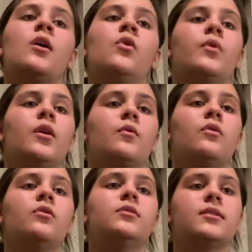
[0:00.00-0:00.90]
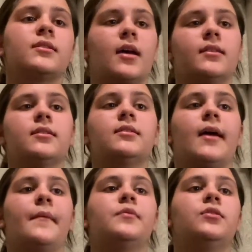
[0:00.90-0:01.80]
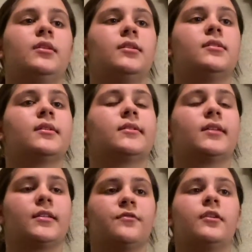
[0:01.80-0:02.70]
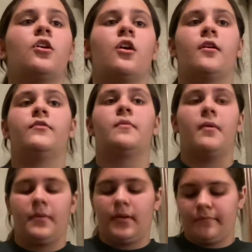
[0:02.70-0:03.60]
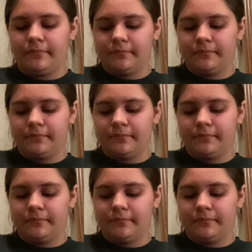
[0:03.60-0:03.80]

We will discuss the steps you need to successfully carve your pumpkin.